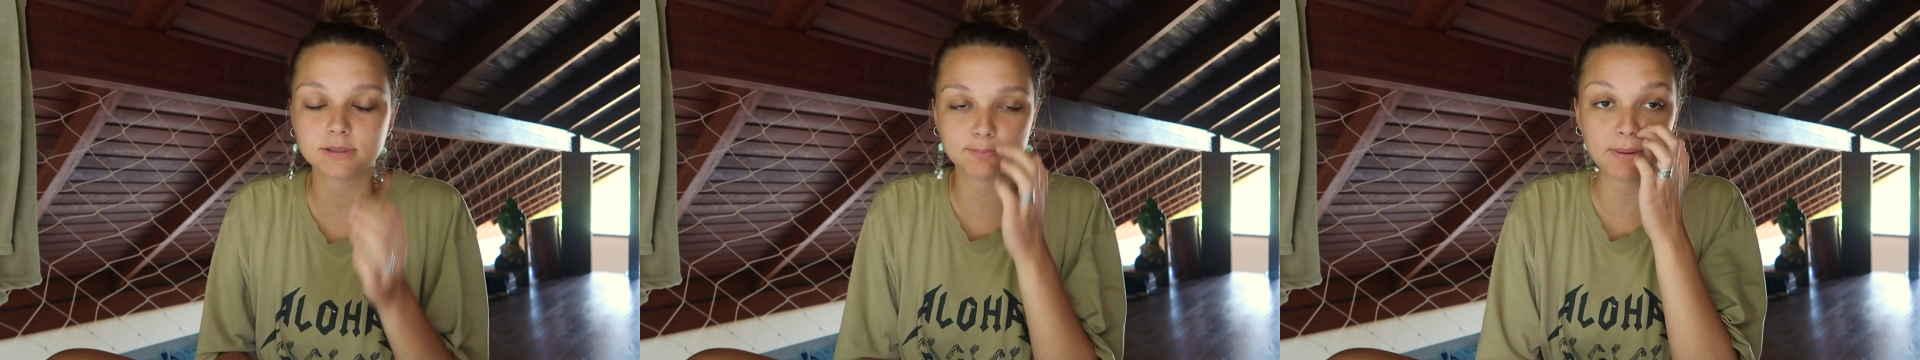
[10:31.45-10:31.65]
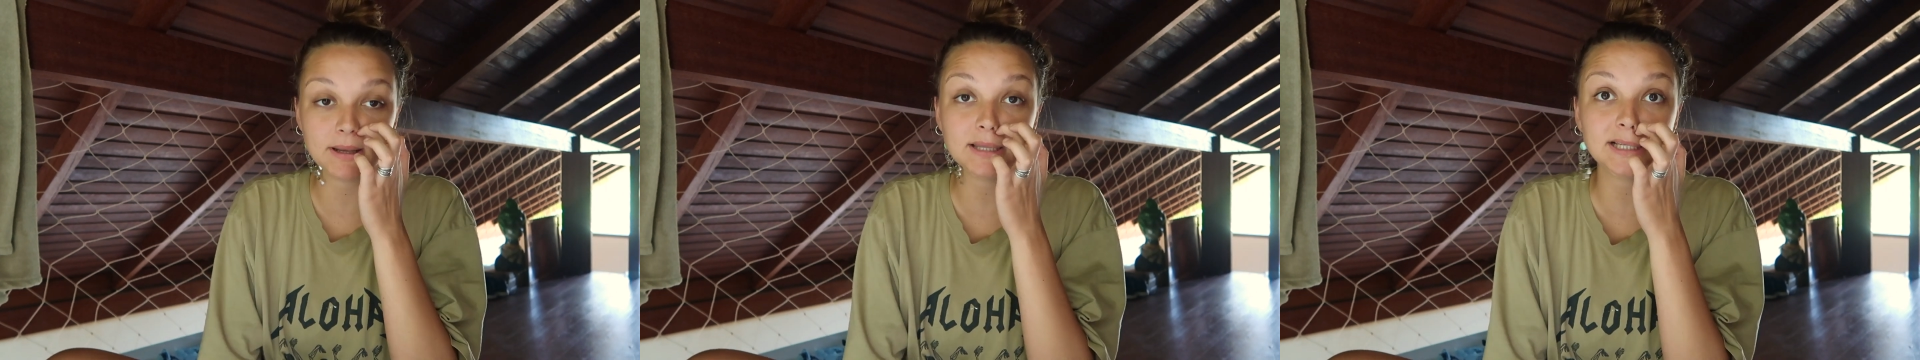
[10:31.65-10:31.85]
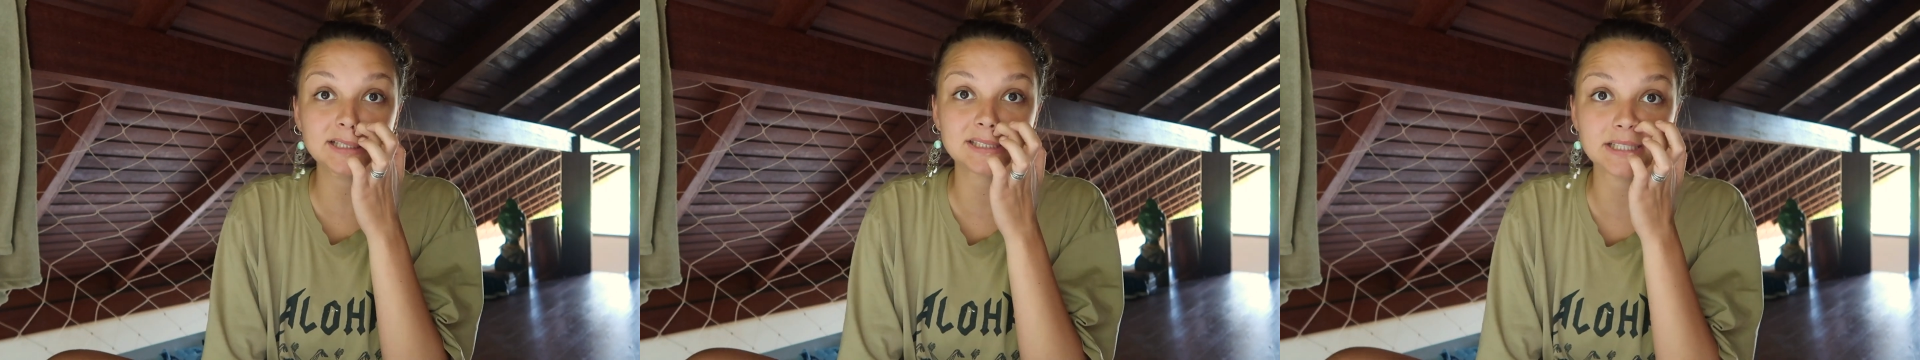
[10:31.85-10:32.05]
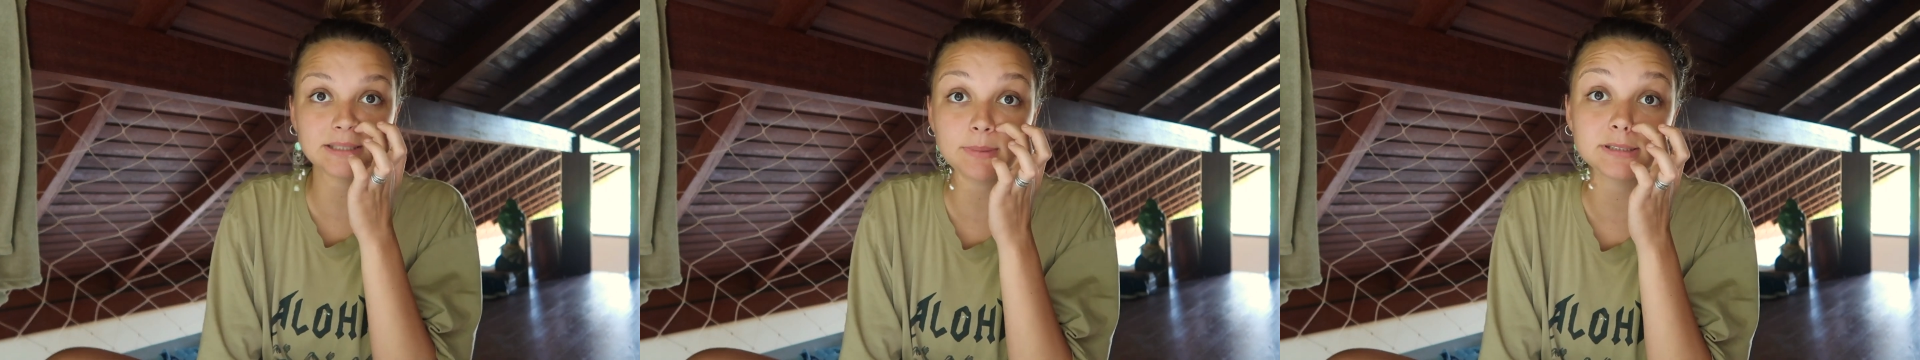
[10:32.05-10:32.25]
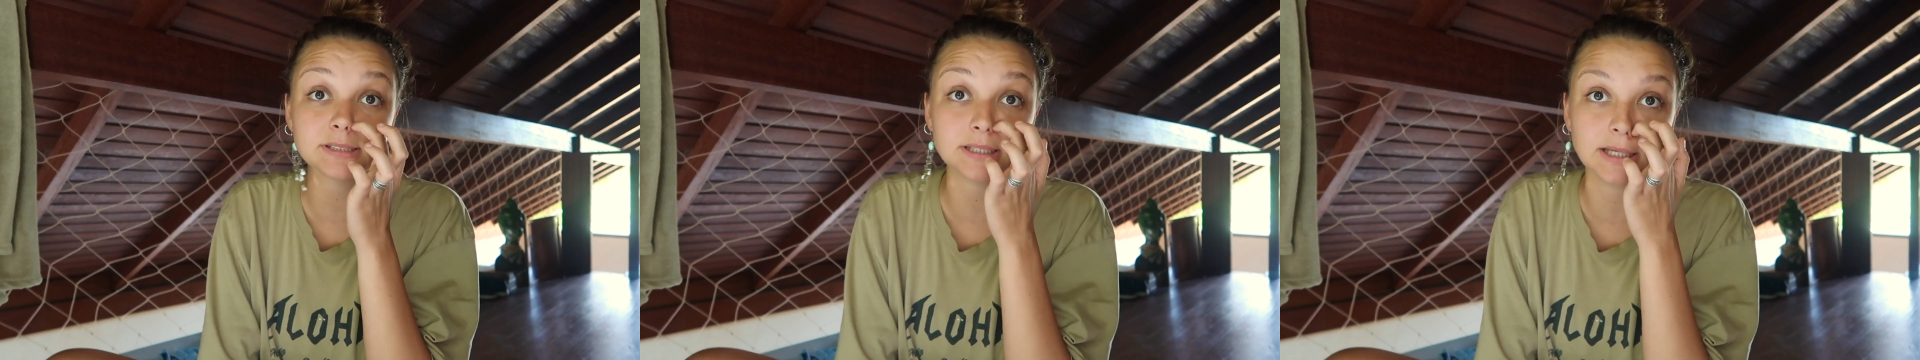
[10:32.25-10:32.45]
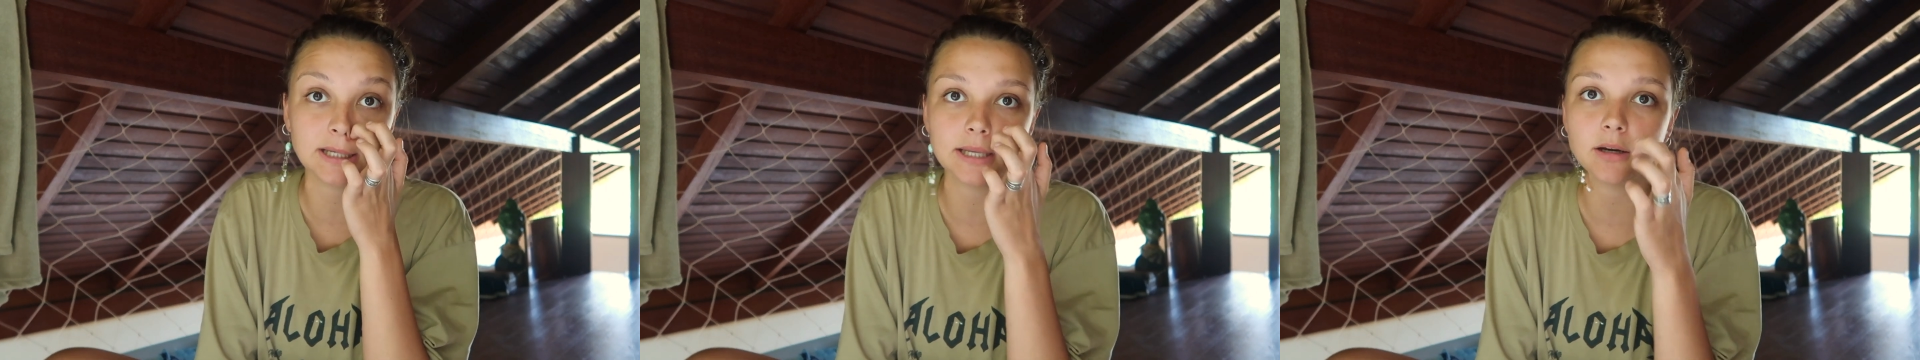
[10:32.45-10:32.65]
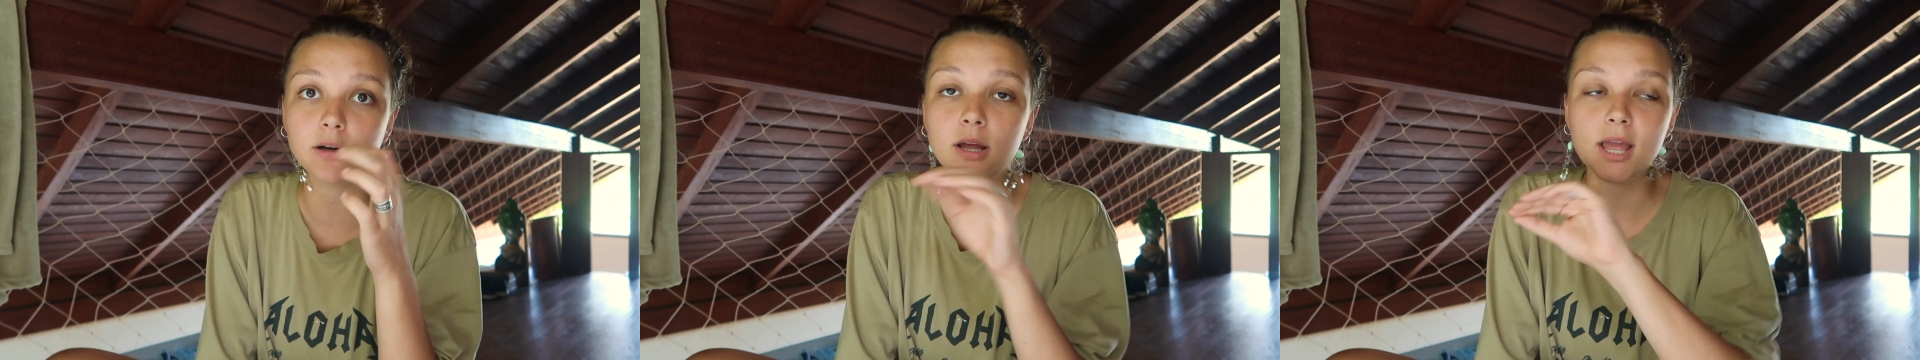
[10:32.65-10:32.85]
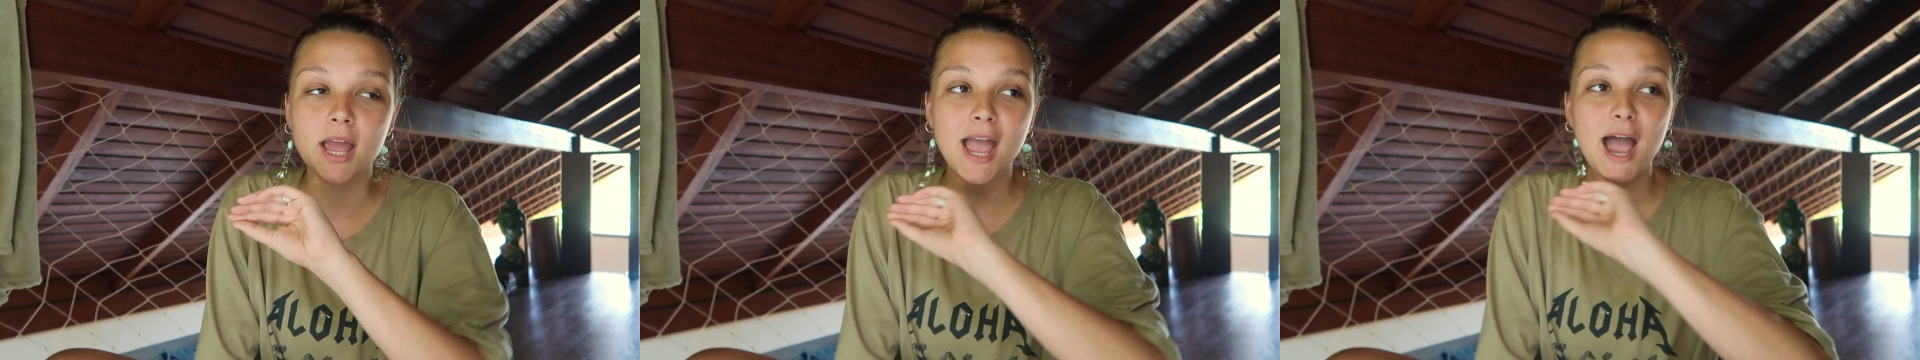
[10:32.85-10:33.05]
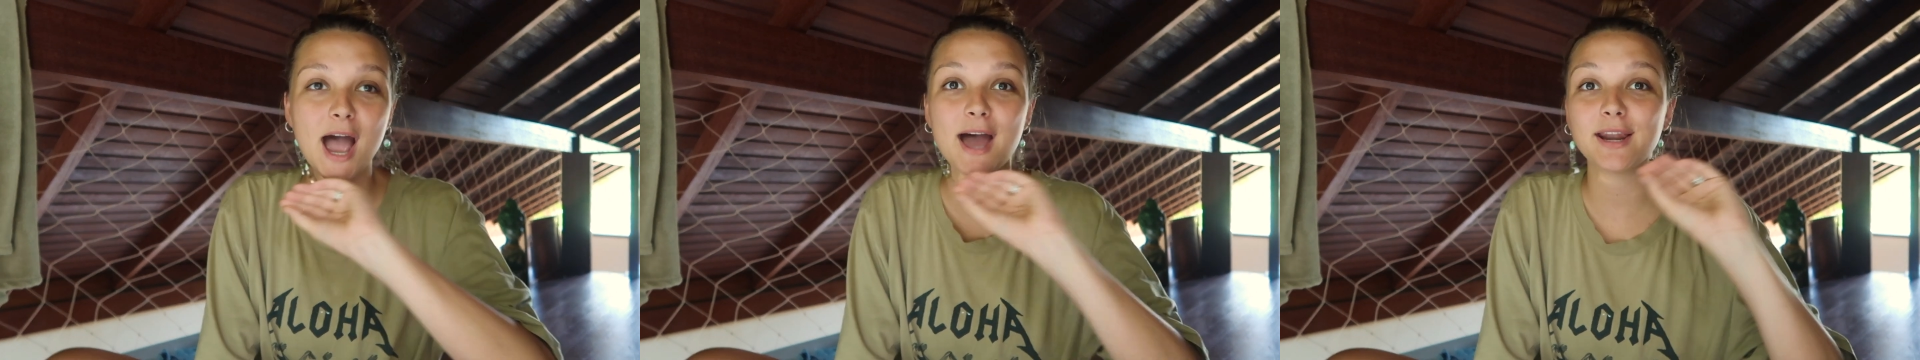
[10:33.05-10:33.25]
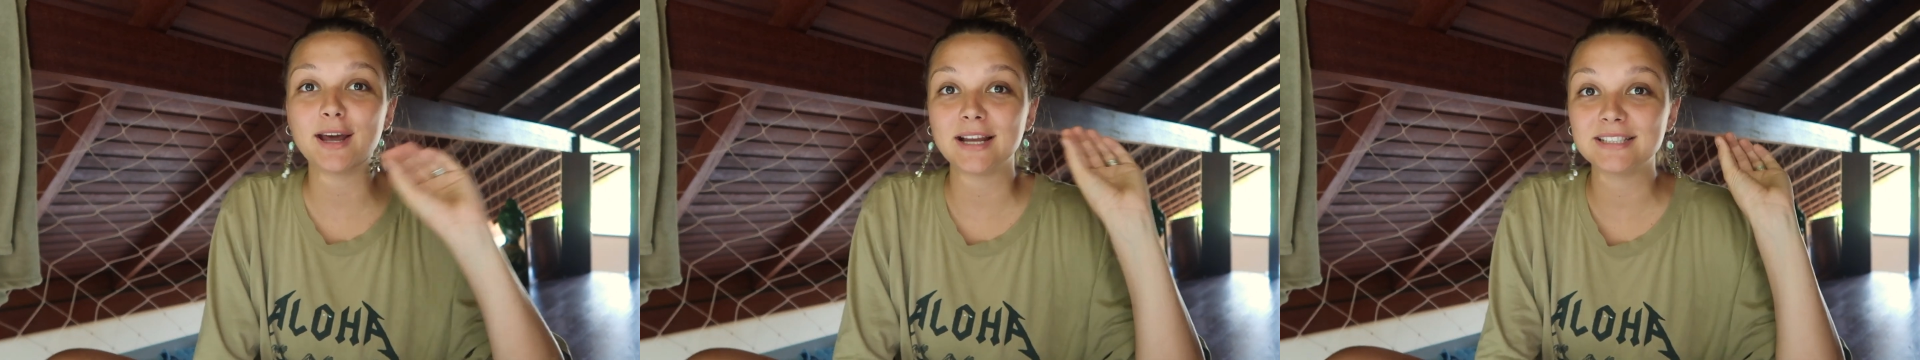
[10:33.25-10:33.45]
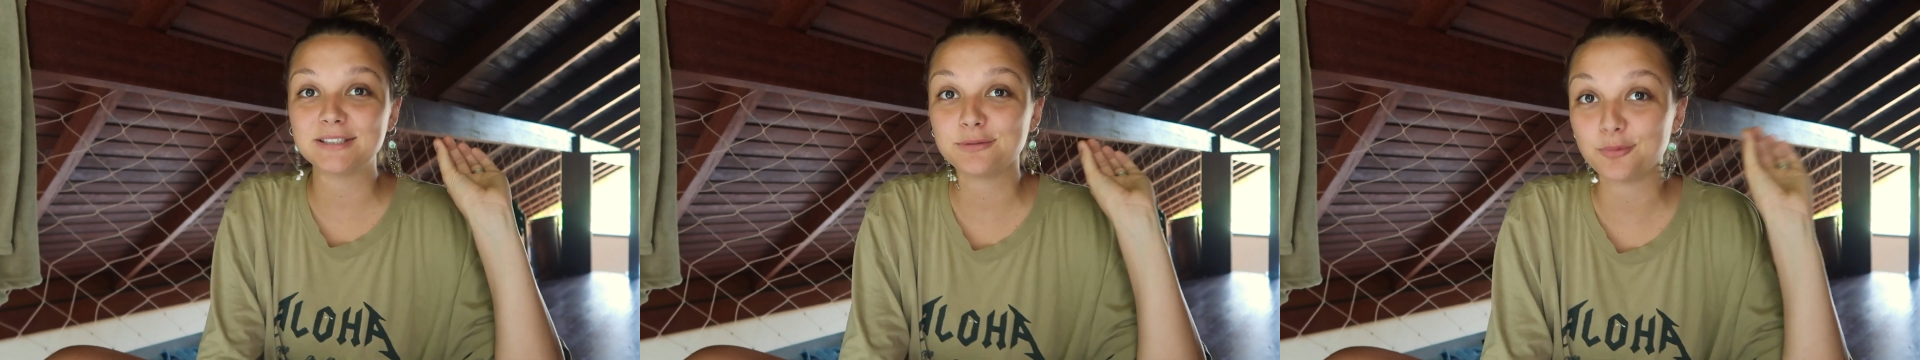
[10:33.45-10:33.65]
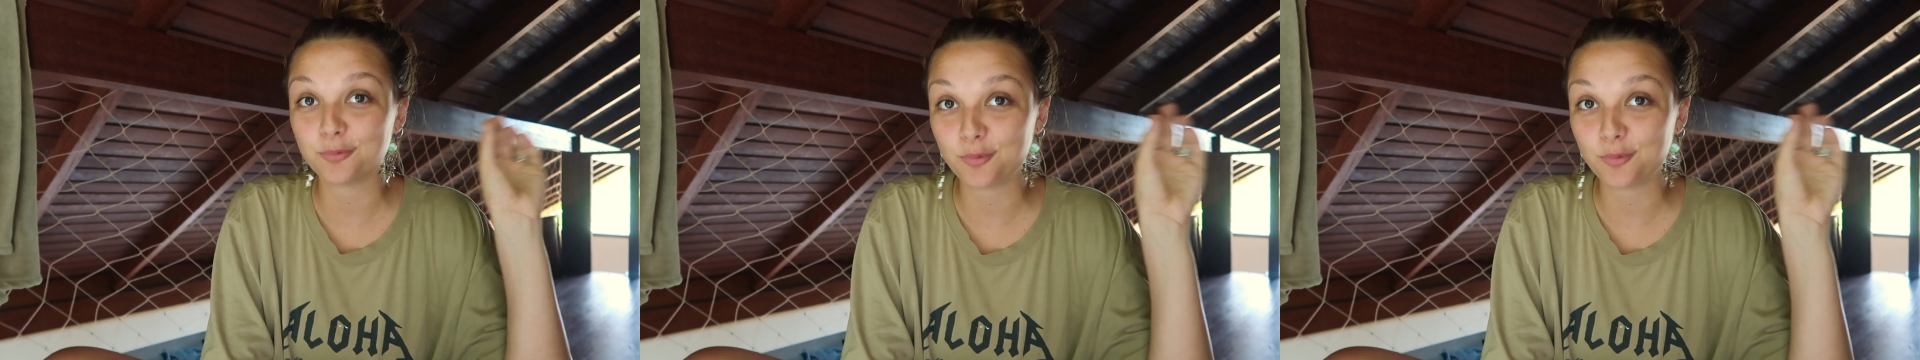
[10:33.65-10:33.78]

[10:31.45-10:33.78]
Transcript: spent like 6 months in India, and I did